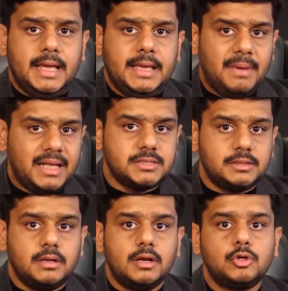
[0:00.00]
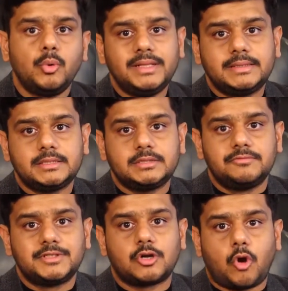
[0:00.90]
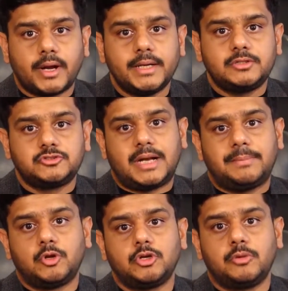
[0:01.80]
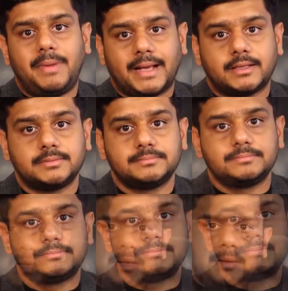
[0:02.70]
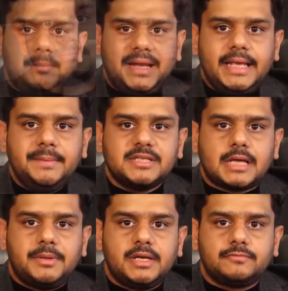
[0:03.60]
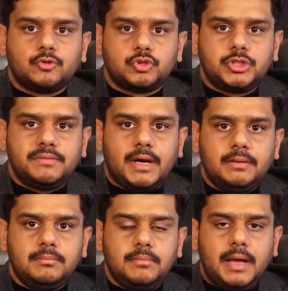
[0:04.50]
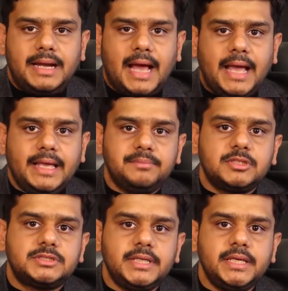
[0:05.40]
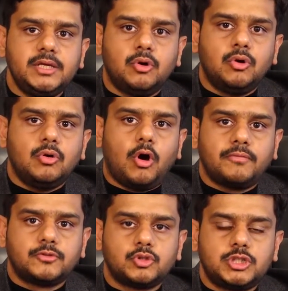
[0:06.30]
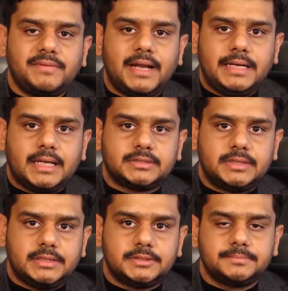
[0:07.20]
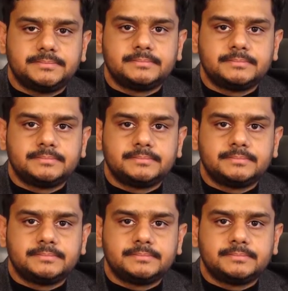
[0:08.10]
Imagine doing this with a rocket strapped on your back. My name is Abhinav Toshniwal and I am the CEO of Toshniwal Industries.